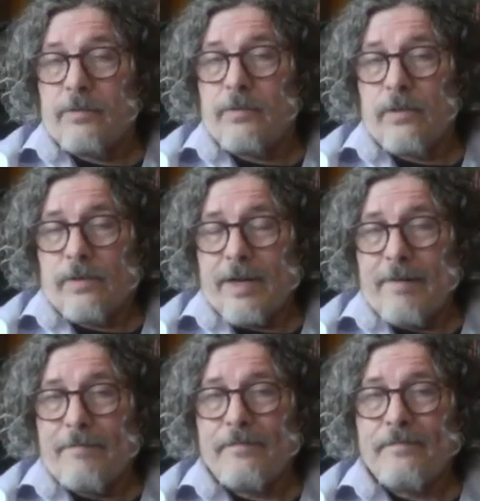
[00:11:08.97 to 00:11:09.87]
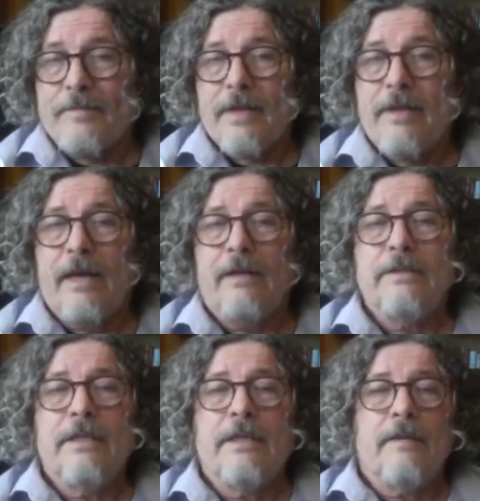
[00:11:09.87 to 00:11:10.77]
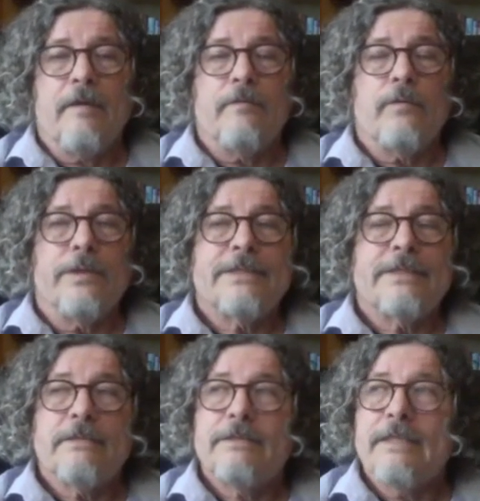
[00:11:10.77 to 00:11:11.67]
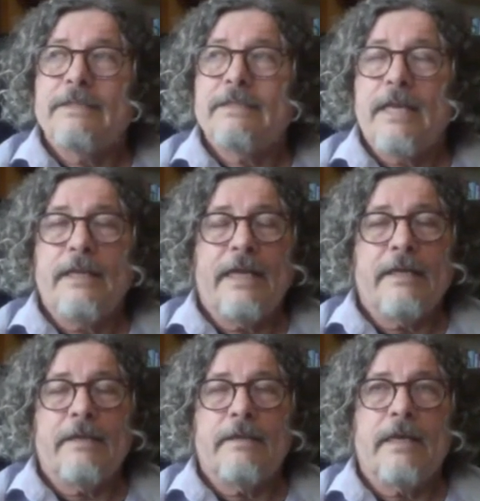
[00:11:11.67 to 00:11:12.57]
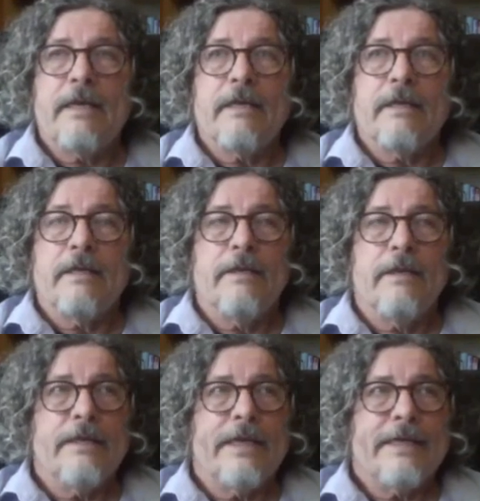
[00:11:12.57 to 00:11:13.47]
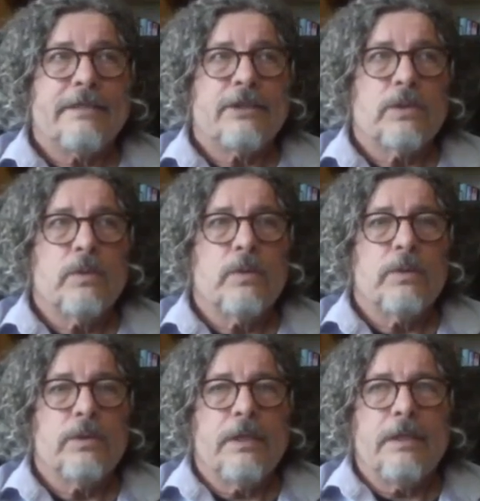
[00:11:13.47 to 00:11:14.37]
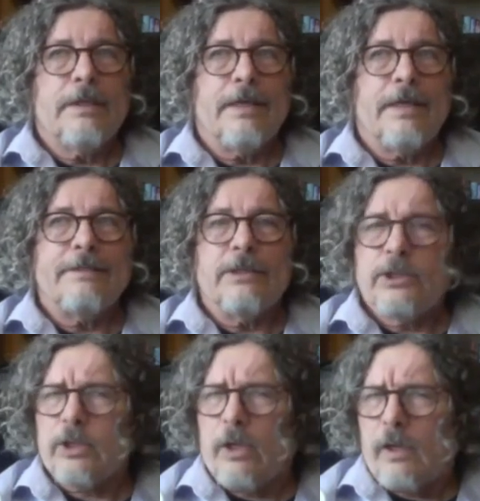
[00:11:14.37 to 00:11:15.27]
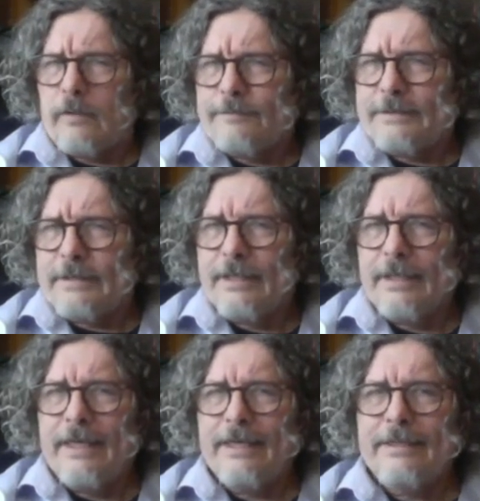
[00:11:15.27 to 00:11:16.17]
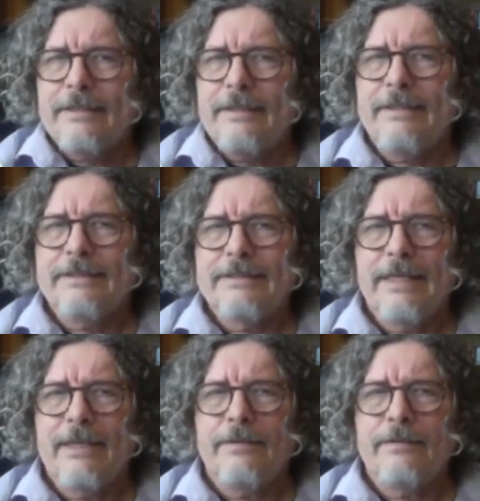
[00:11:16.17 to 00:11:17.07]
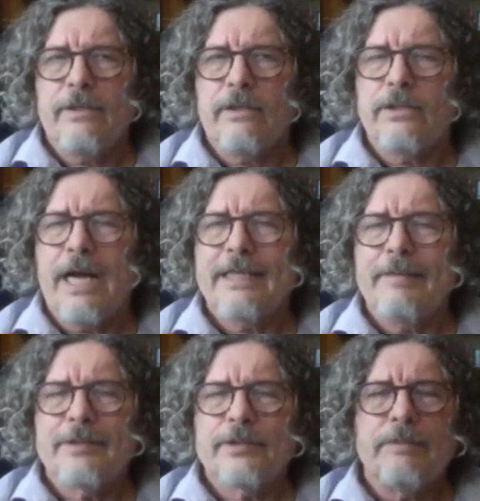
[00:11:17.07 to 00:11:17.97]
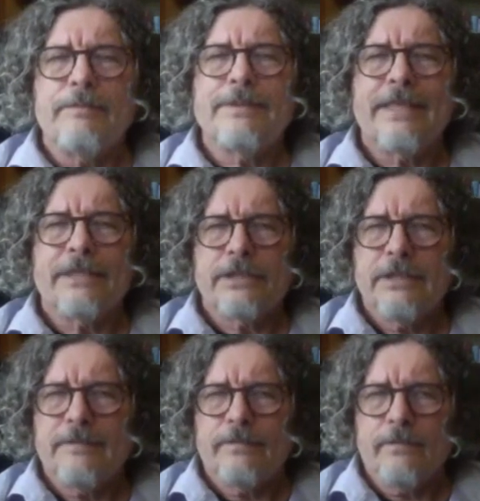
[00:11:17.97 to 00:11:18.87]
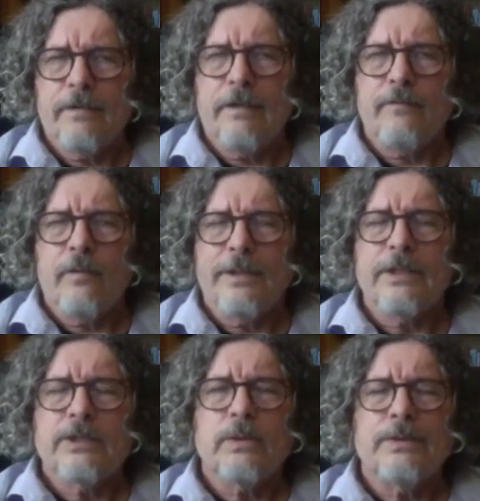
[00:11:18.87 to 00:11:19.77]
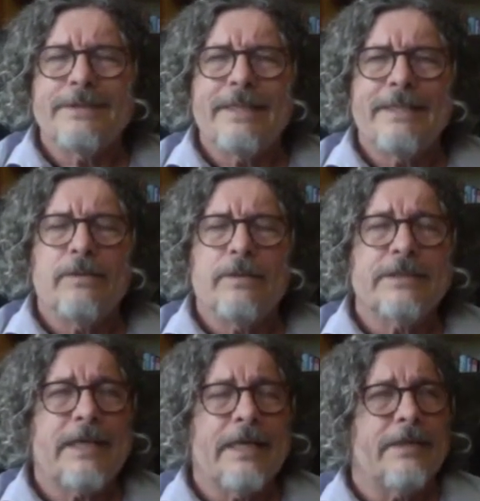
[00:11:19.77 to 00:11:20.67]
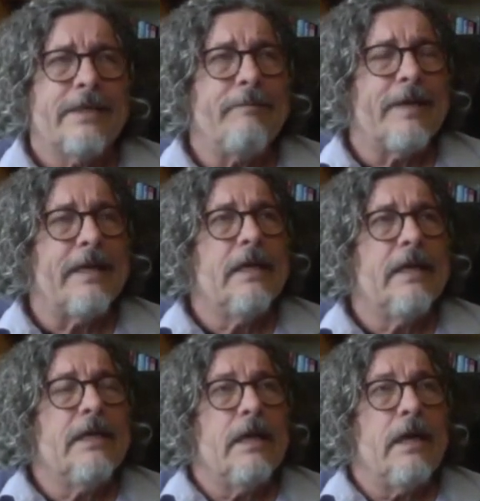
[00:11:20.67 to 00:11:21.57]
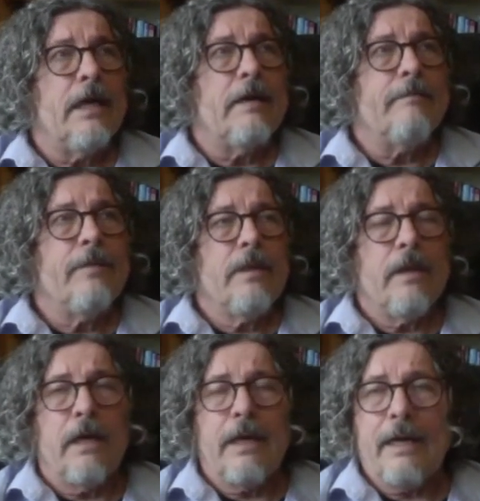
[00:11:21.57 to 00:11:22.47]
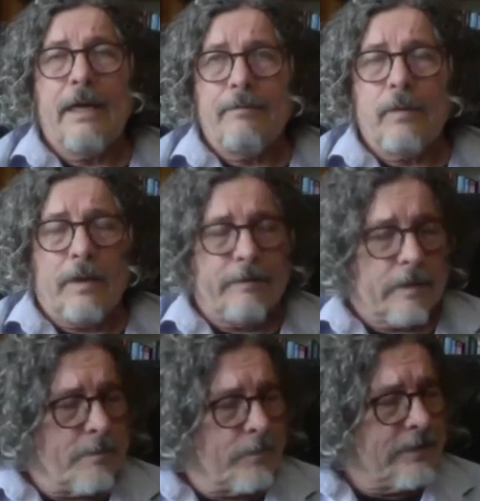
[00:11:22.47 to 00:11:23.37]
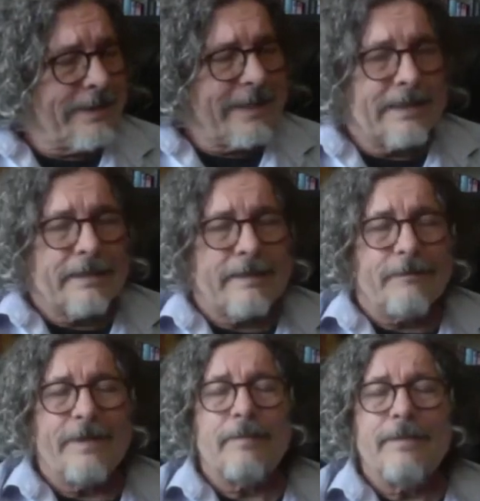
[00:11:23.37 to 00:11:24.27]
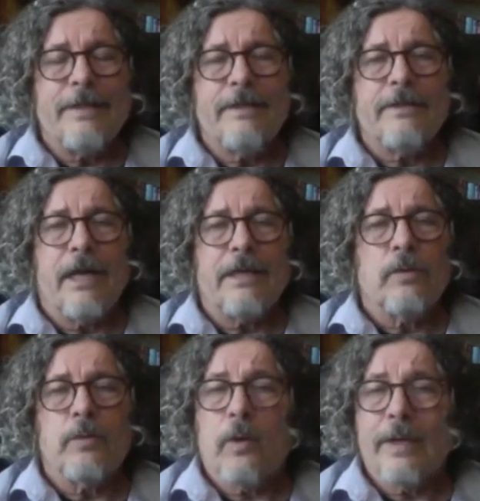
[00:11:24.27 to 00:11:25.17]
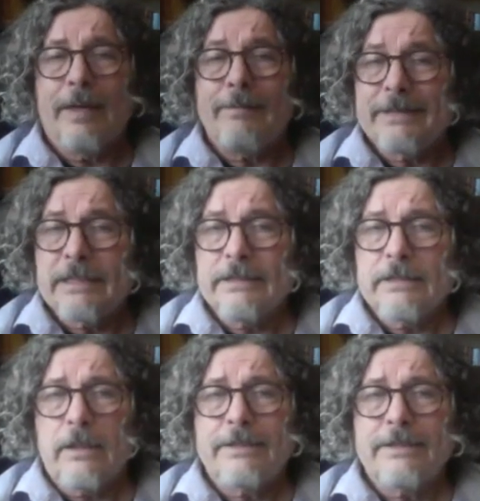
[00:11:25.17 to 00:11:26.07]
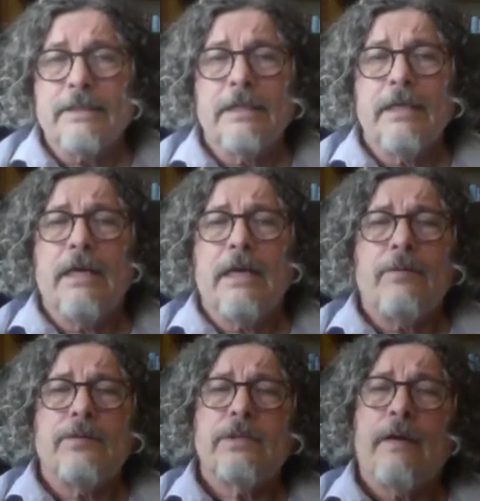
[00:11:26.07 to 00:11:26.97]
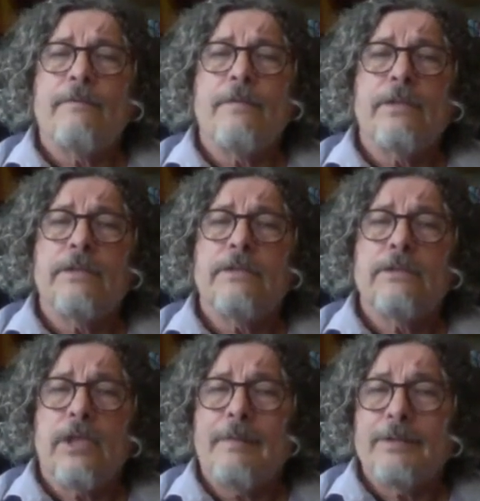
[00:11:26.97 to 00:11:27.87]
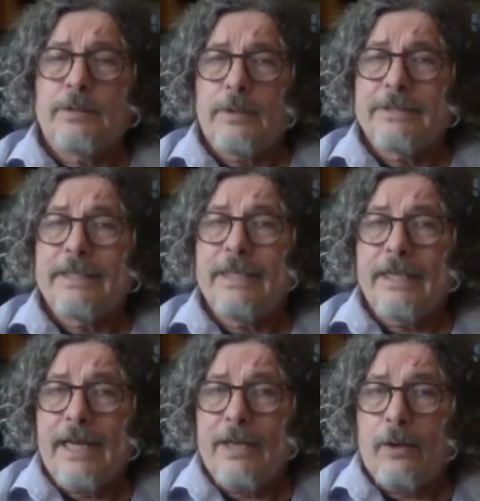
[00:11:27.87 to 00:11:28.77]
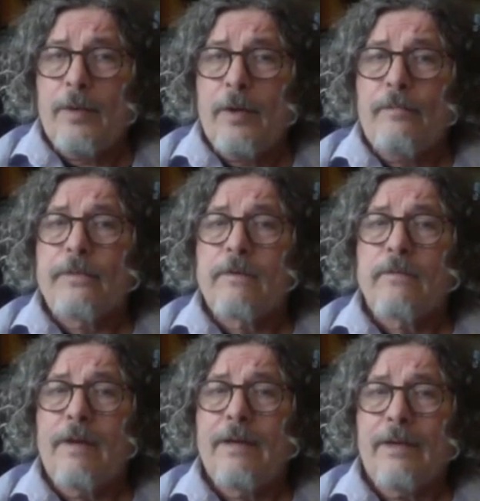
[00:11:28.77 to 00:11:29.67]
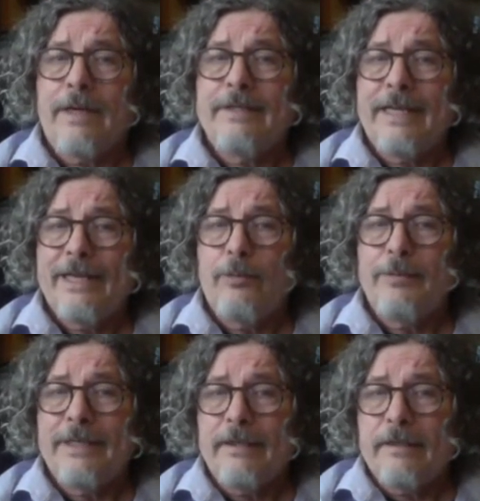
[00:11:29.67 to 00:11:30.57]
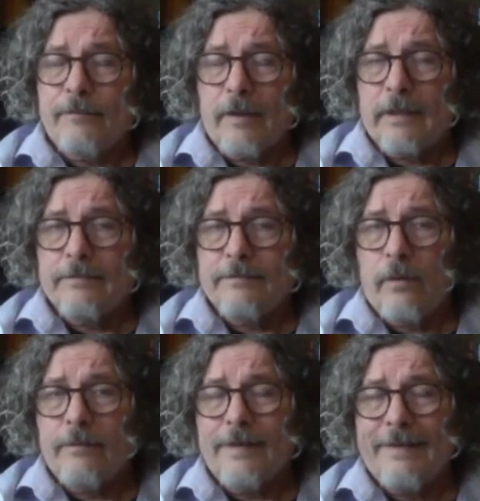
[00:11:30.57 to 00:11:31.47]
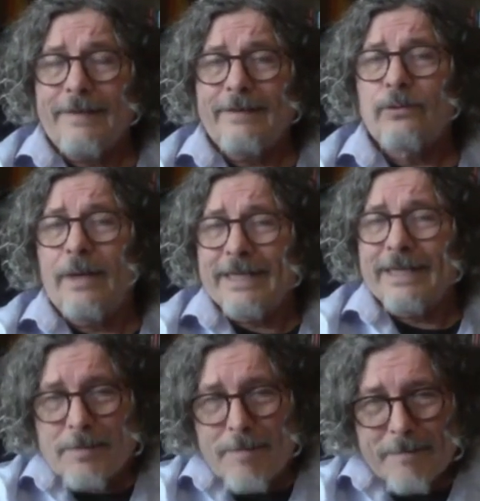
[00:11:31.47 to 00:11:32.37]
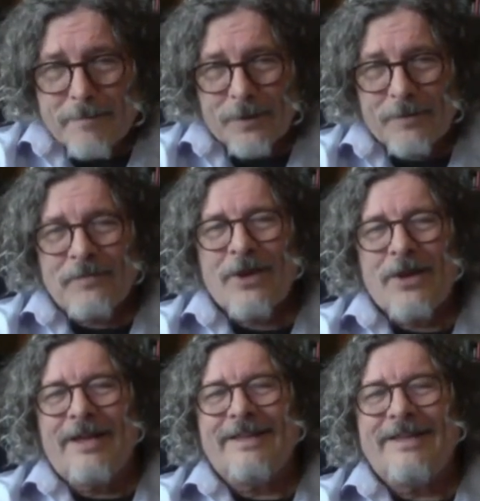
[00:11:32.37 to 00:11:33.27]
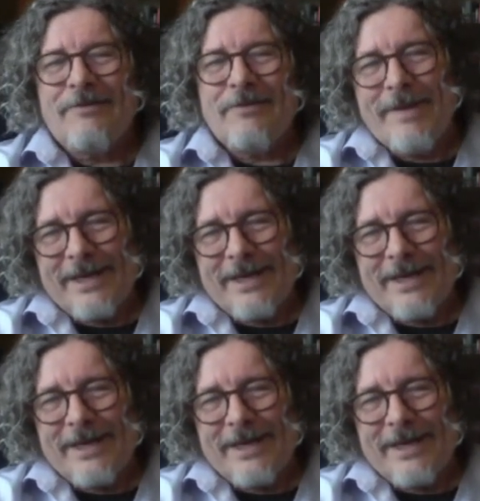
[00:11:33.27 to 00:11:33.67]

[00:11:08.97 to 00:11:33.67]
program. Now, of course, since then, that school dissolved and is now, their documents are in possession of one of the schools down in Orange County. But upon completing the development of their doctoral program as a consultant, I was offered the job as president at AAOM. So I arrived in AAOM in the fall of '05. That's why I can remember that we met